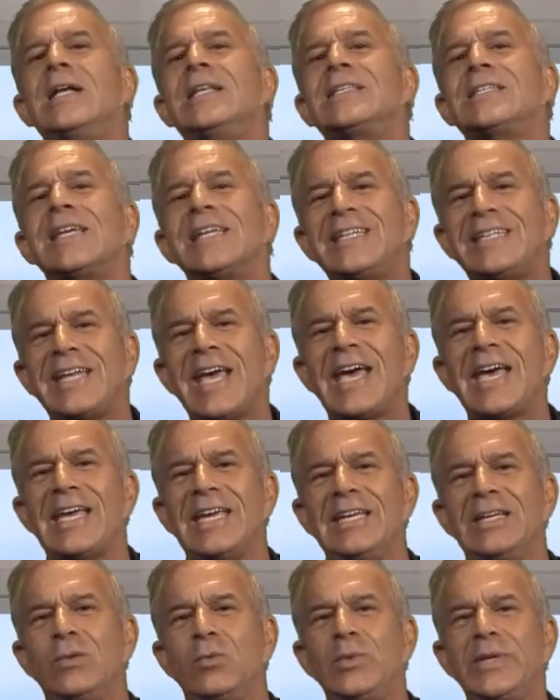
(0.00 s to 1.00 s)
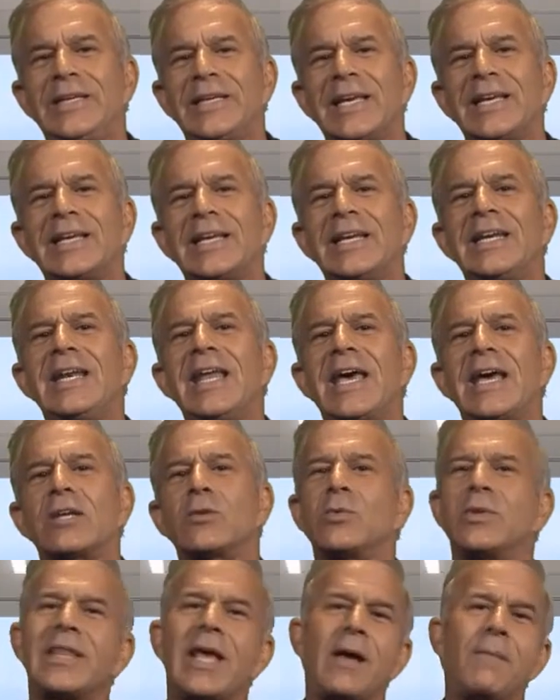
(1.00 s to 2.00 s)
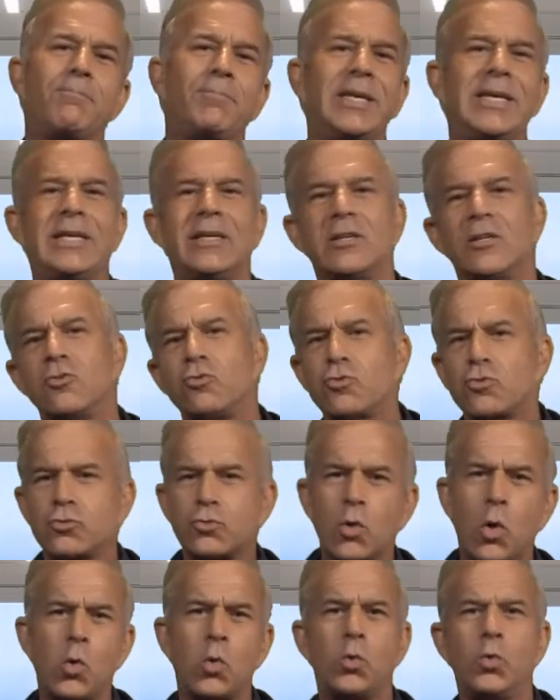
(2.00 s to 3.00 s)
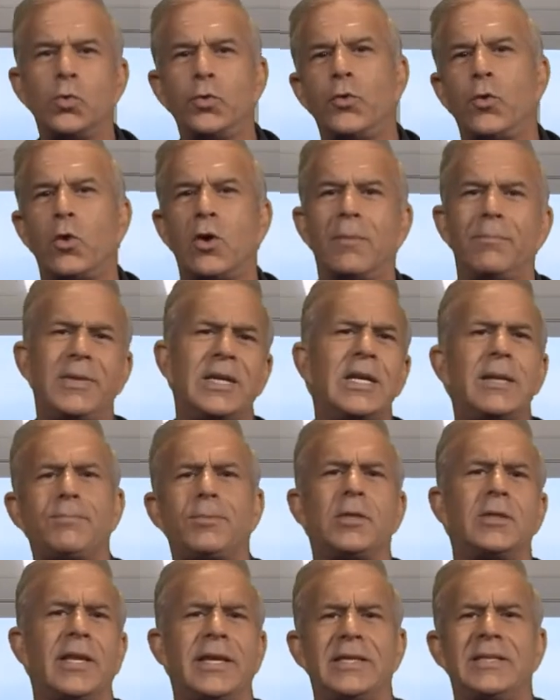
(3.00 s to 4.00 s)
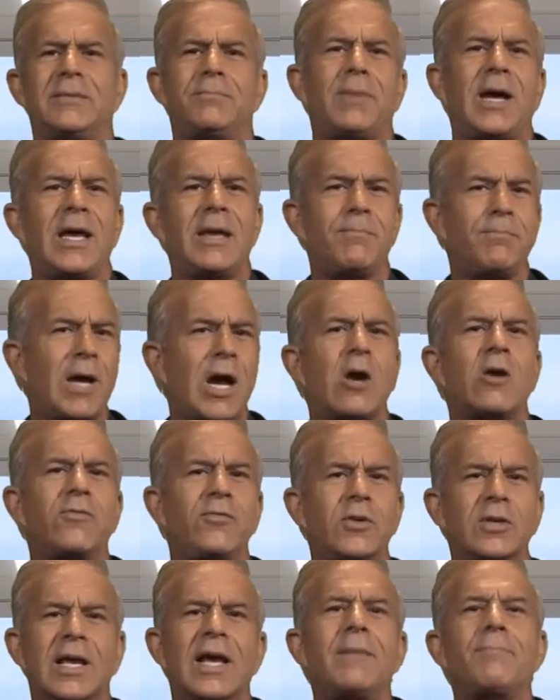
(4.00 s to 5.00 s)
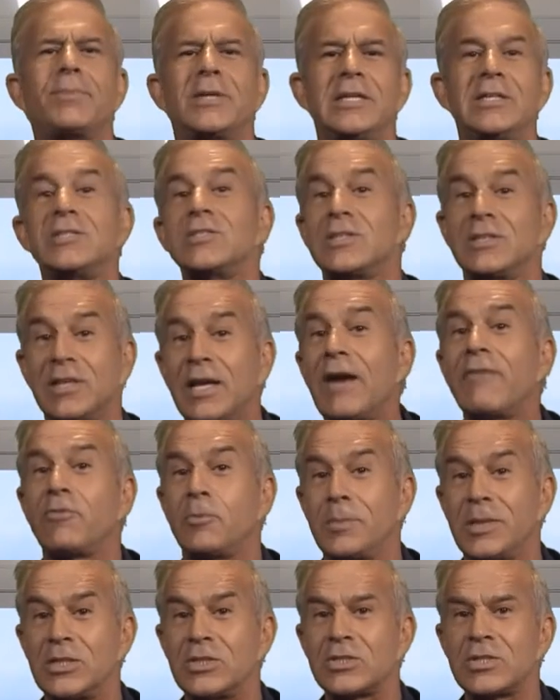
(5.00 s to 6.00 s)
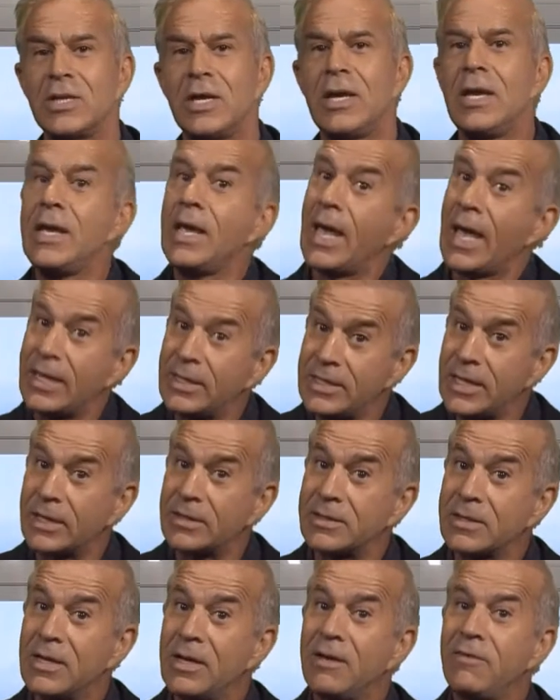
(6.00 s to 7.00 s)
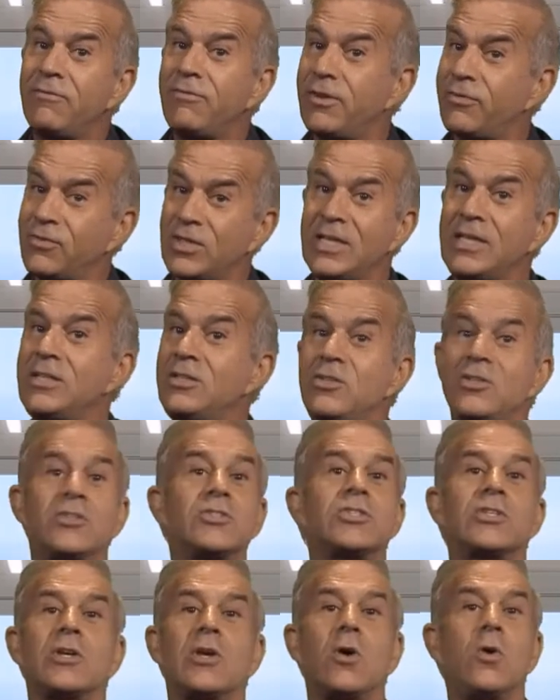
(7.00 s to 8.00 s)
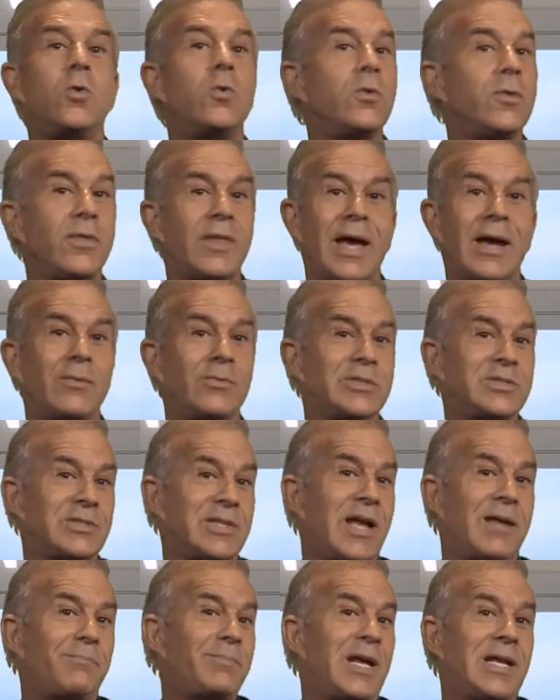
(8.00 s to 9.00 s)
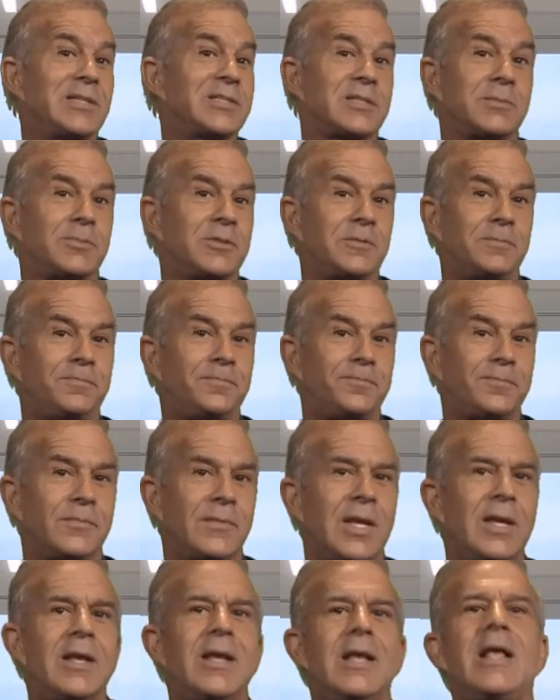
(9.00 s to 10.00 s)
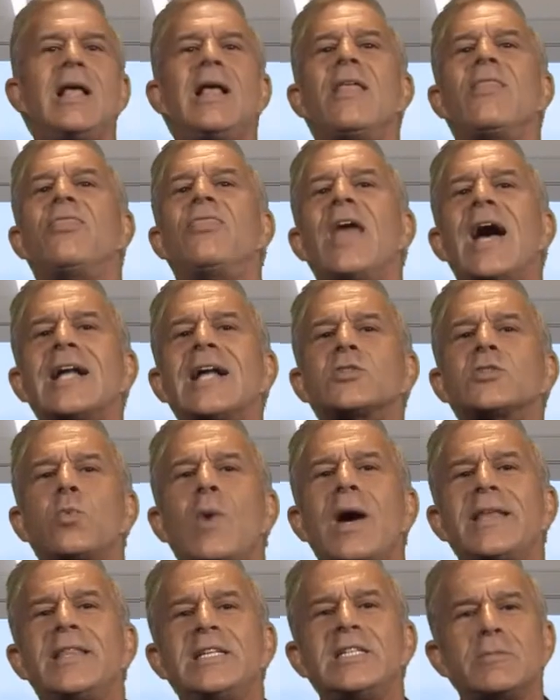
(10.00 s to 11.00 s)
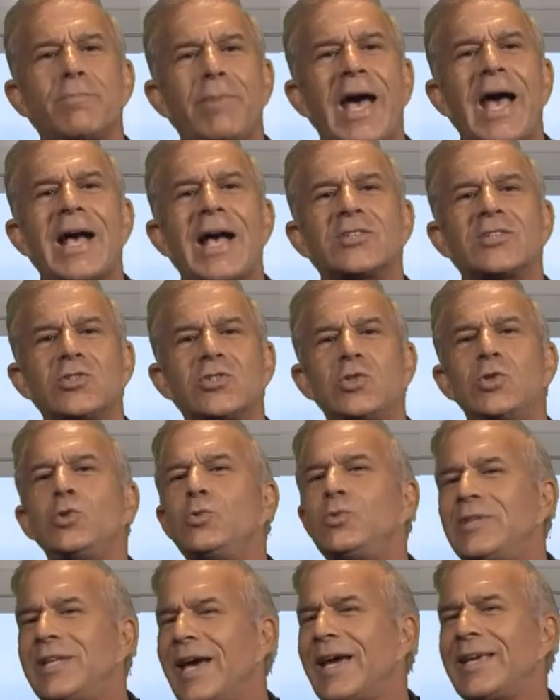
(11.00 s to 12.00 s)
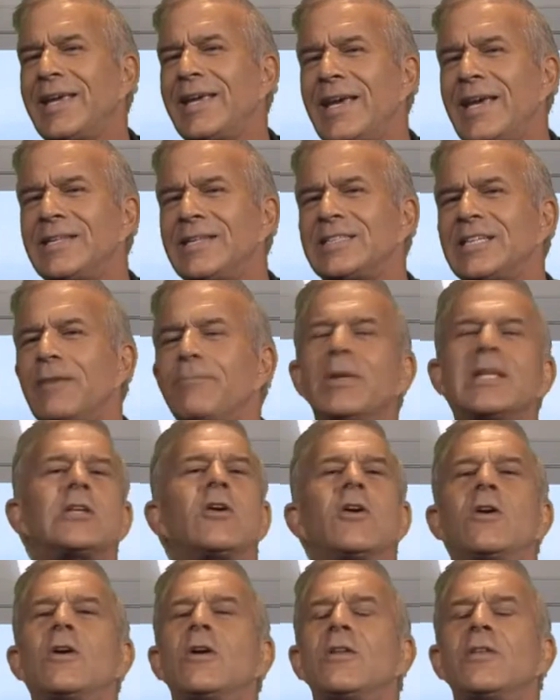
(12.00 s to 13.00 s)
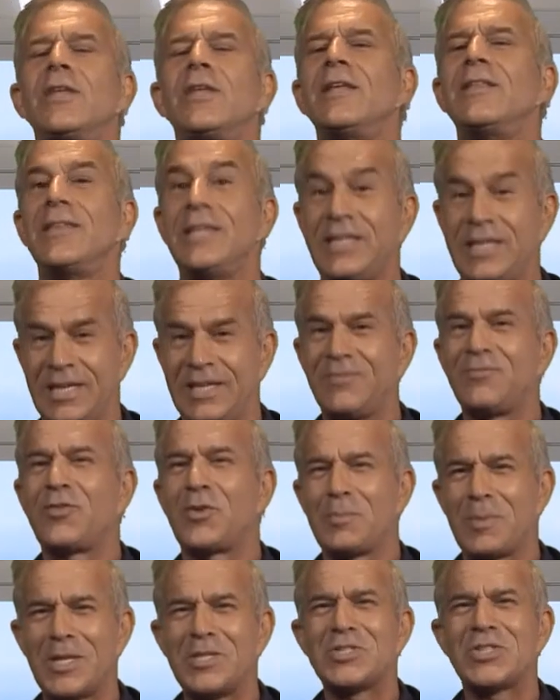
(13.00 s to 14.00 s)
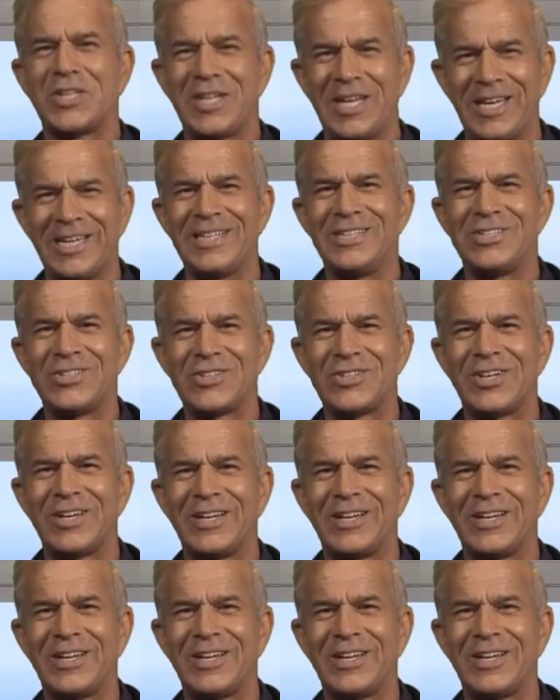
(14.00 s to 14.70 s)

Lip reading: Today, we can connect without being controlled or manipulated by powerful companies and governments, and yet 15 years ago, that was not possible. That's why these past 2 decades have been called the information age.